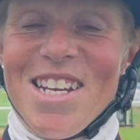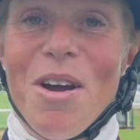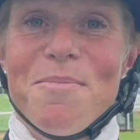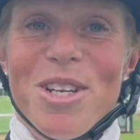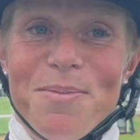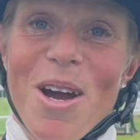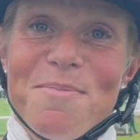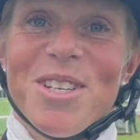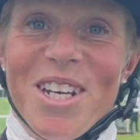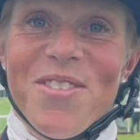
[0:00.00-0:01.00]
I
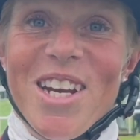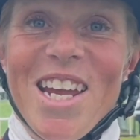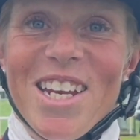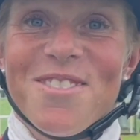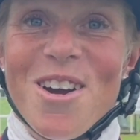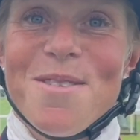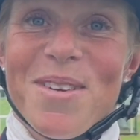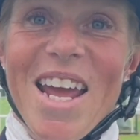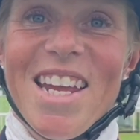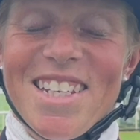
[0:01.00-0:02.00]
must have the neck in the right
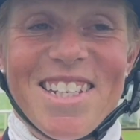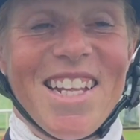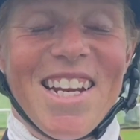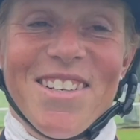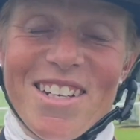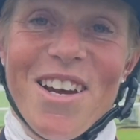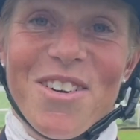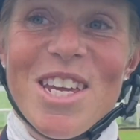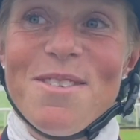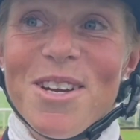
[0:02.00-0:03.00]
place. Yeah. So then I was like, I'll
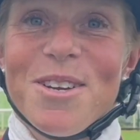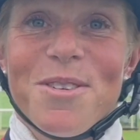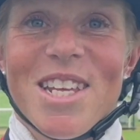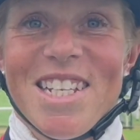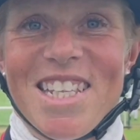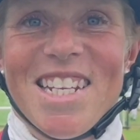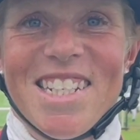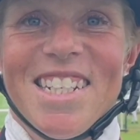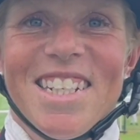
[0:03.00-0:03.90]
keep going with this then.